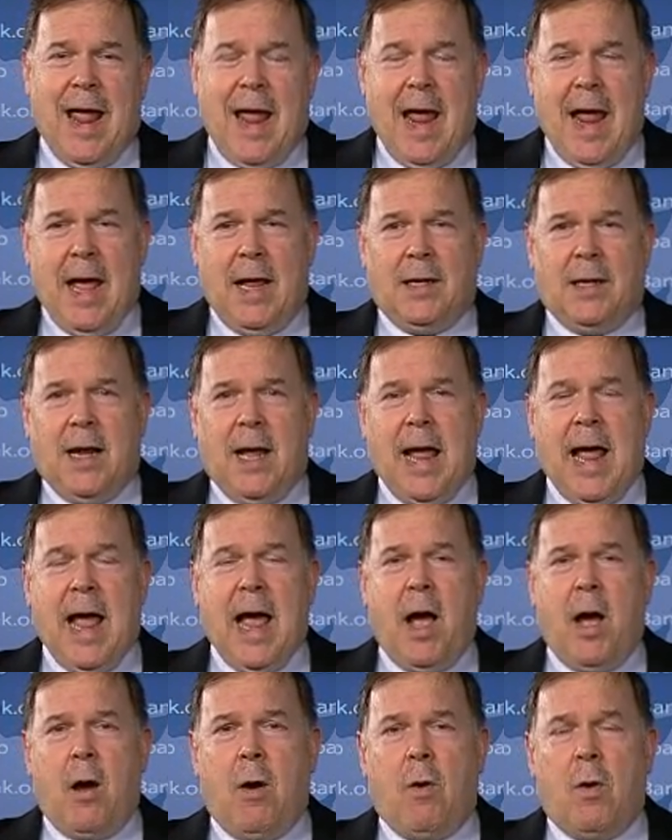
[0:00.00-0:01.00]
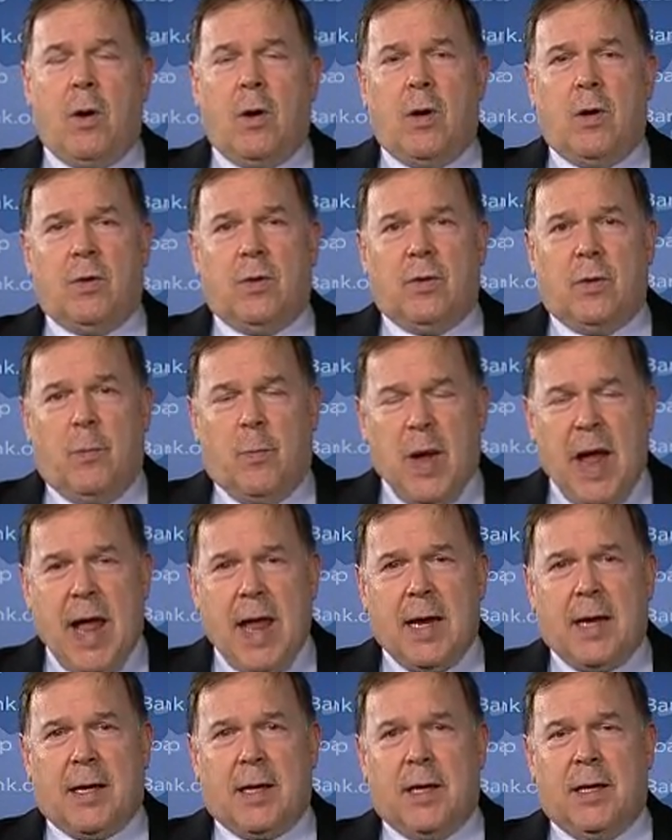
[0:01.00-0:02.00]
and how the
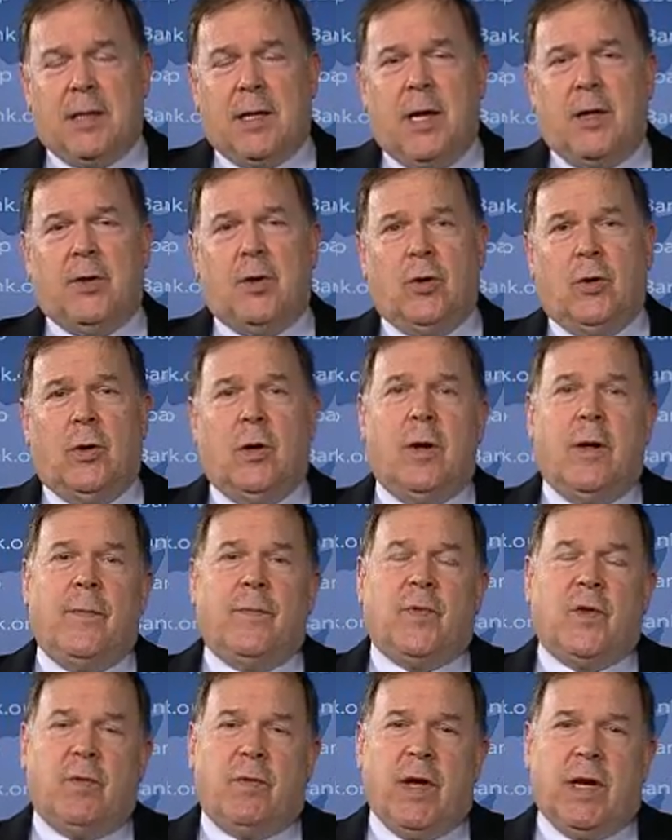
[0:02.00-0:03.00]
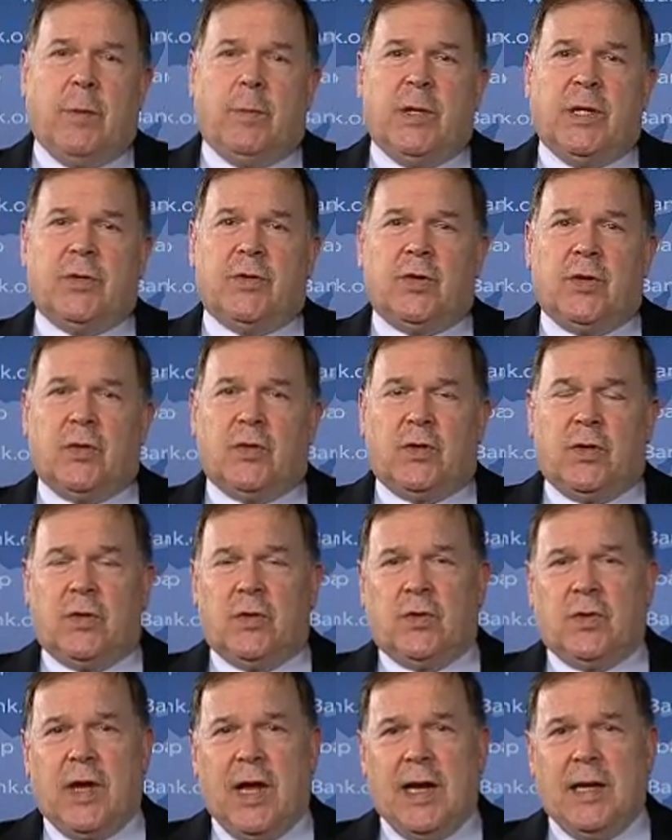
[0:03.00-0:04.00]
bank and other development
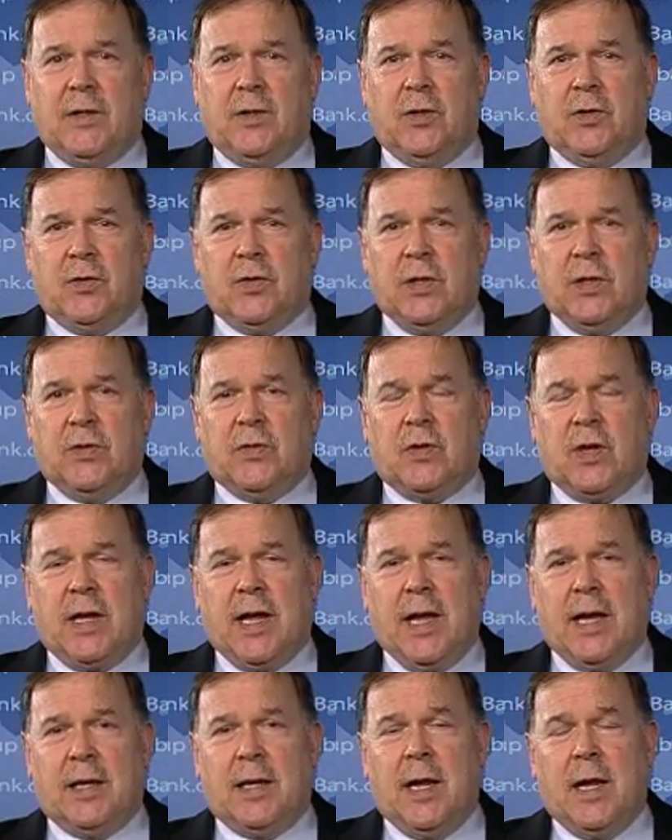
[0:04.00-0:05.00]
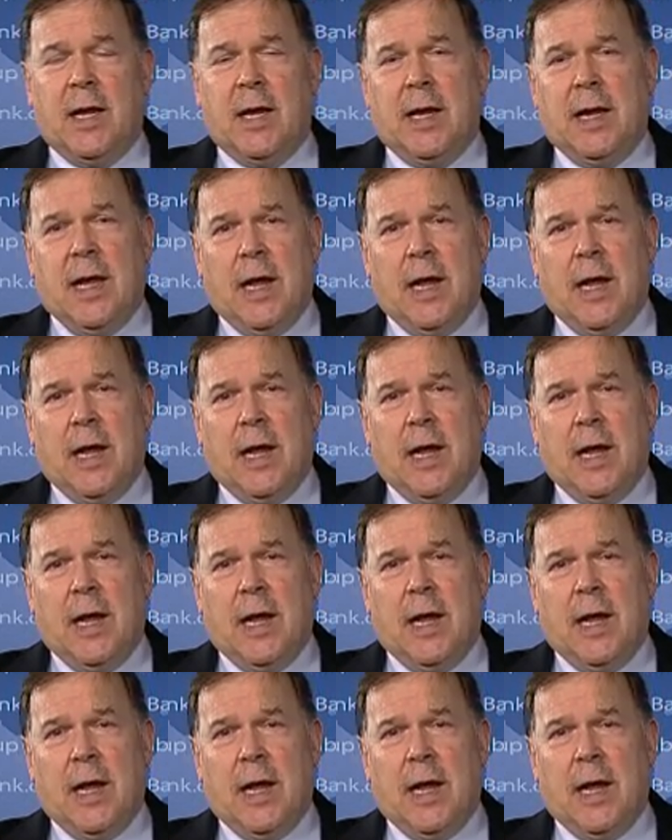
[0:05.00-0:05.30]
assistance agencies can